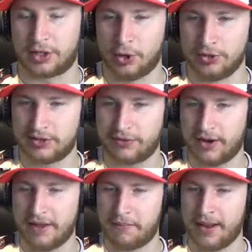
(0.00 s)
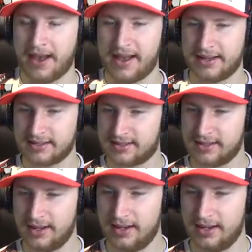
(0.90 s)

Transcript: goes for a pass